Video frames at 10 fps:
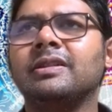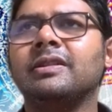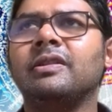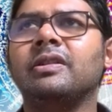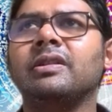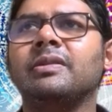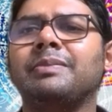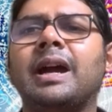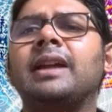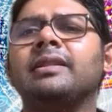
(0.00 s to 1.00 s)
or
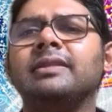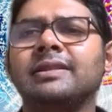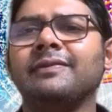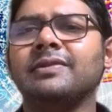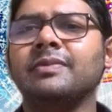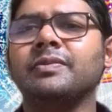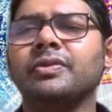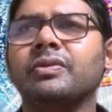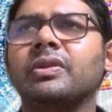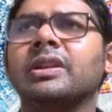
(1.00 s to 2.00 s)
pilots of some
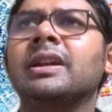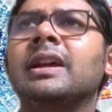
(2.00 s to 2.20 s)
sort.